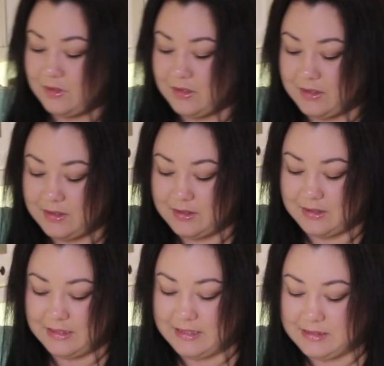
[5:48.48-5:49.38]
And the
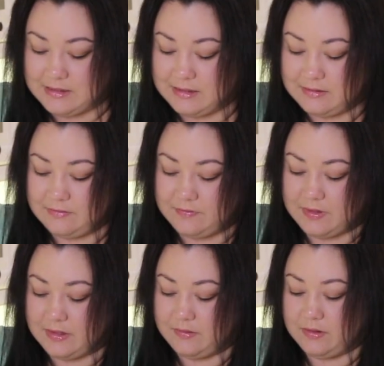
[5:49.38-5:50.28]
last of
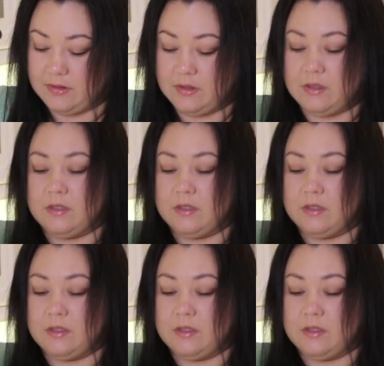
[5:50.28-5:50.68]
our